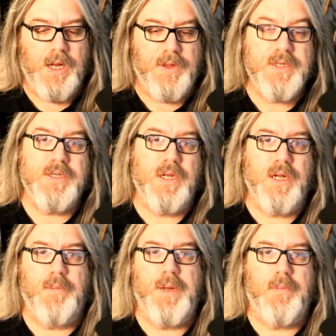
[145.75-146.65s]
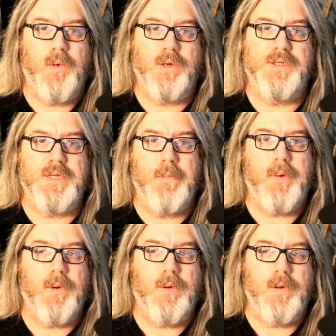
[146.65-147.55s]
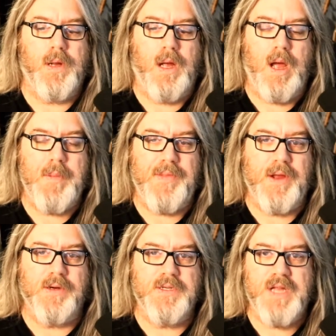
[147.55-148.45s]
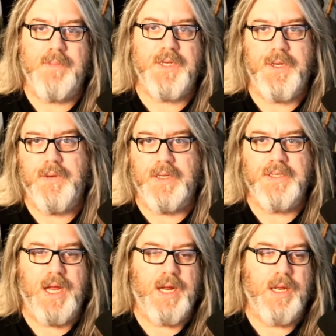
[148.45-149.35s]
This is a little bit more simple, um, and there are steps that you can take